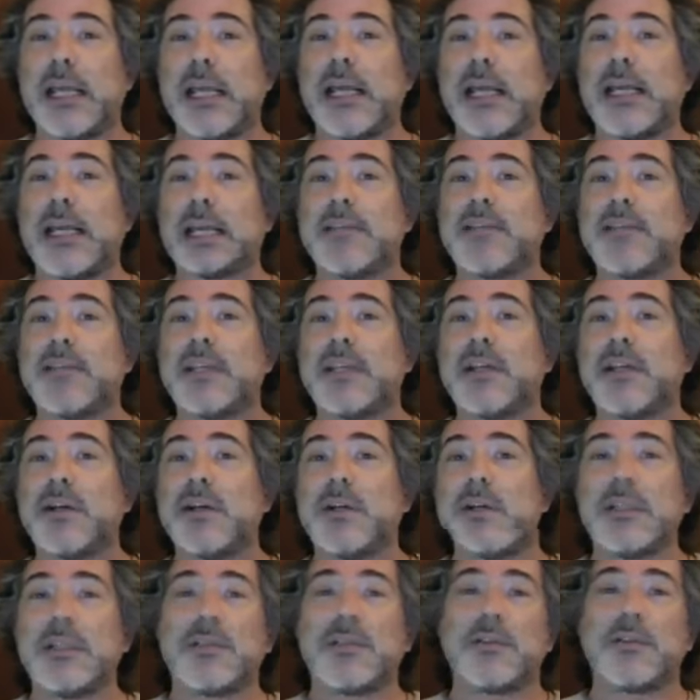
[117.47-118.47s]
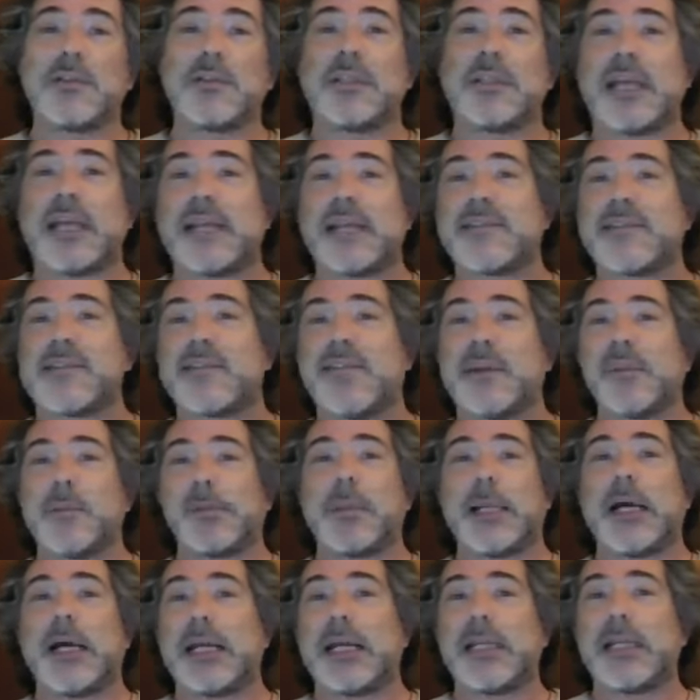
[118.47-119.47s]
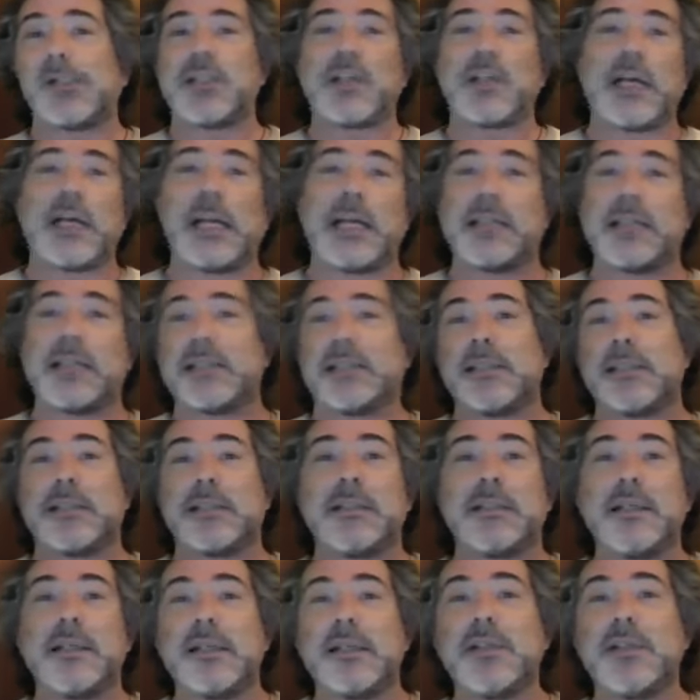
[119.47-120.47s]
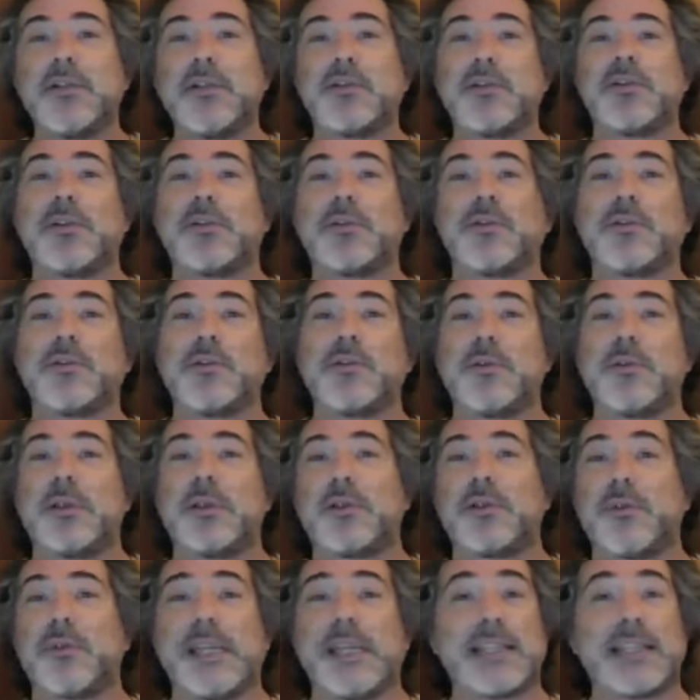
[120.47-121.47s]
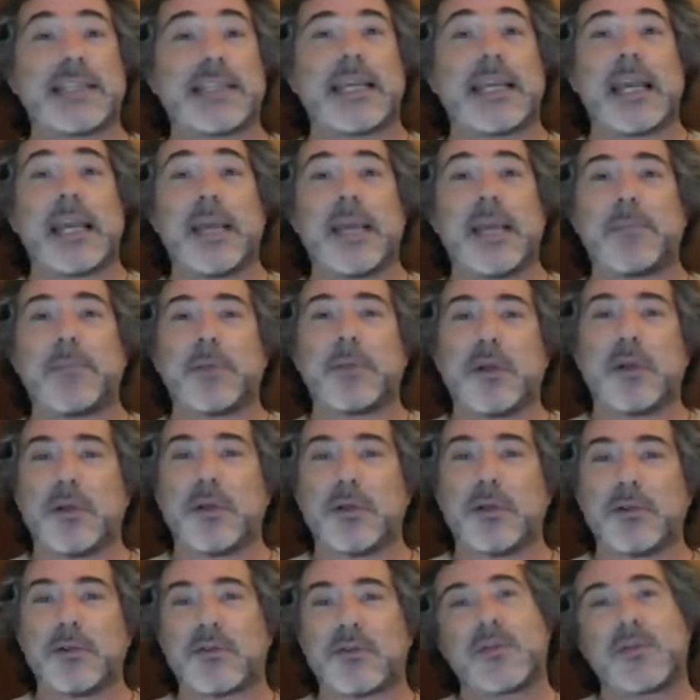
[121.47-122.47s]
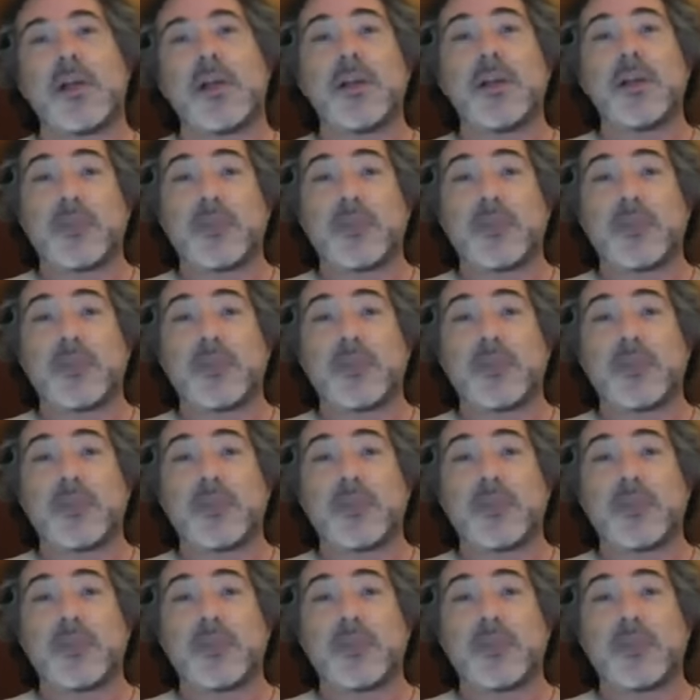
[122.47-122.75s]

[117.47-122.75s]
Is he going to get somebody in China, the usual two or three scapegoats, so